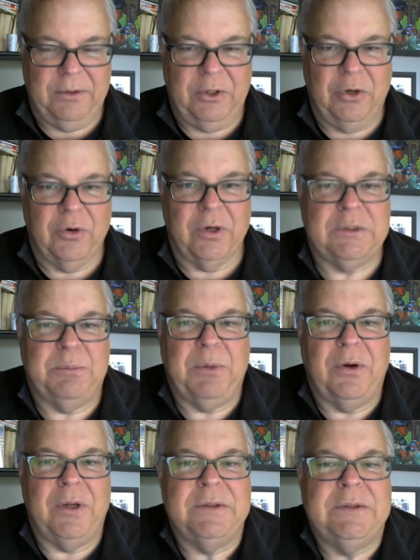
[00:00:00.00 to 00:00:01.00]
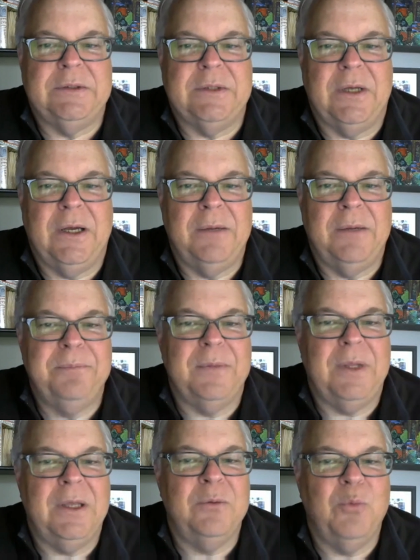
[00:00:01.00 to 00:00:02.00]
your experience um,
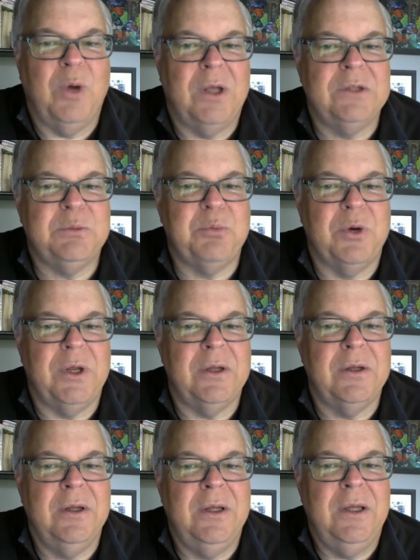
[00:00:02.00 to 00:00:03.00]
in Wellspring